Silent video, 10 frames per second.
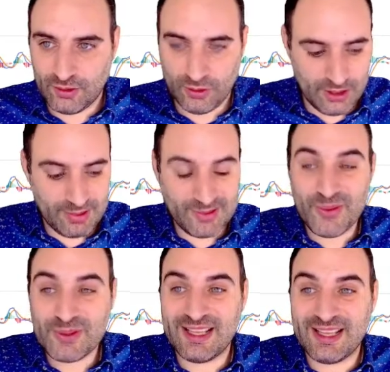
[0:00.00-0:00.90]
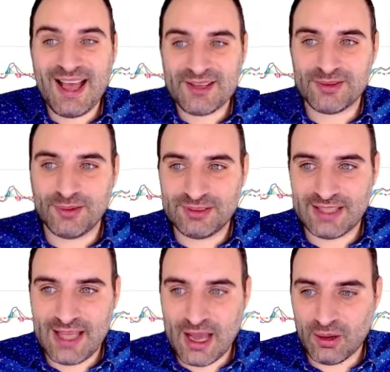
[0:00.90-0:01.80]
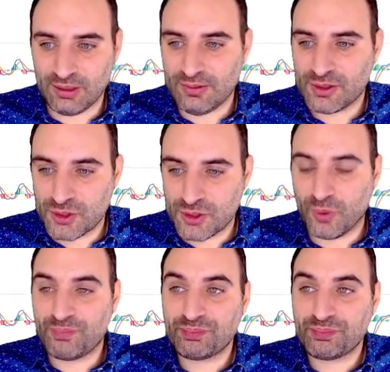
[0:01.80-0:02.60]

Okay, because it has to look diagonal. So